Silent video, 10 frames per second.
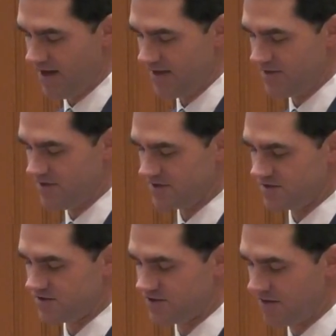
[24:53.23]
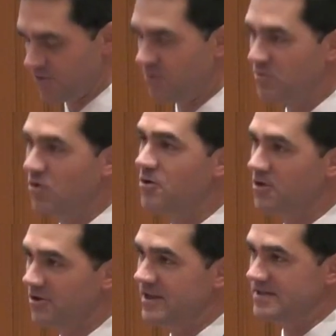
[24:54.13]
the several
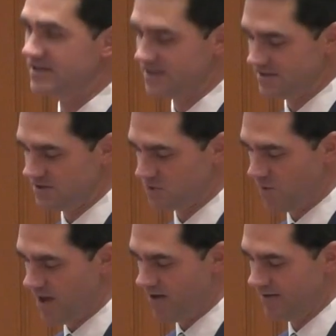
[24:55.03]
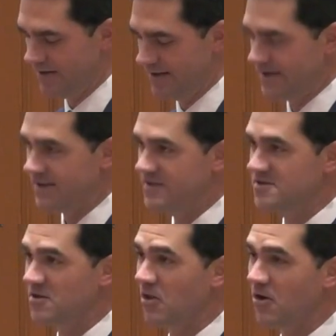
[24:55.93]
parochial entities as well. This
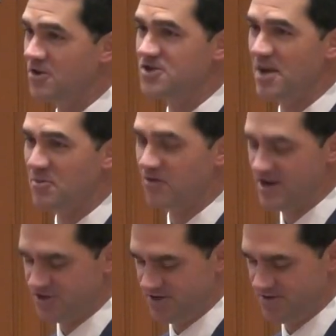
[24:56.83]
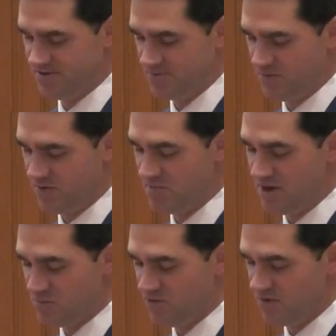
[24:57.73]
is a large operation with many
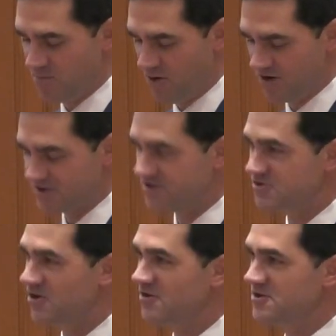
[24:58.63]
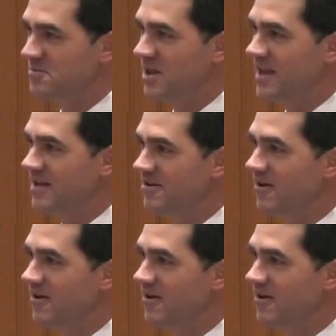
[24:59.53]
moving parts, and Charles and Milena are